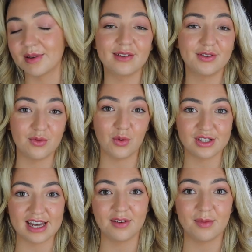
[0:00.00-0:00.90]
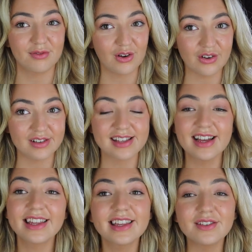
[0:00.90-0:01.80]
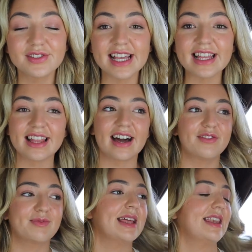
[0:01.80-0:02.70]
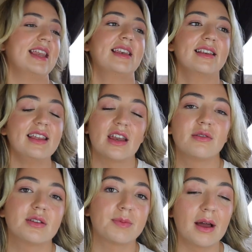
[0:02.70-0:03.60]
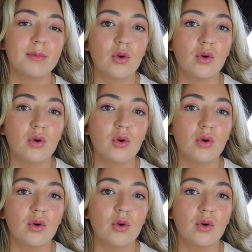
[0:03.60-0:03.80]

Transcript: And if you've watched any of my vlogs, you'll have seen that I've been in, you know, Dubai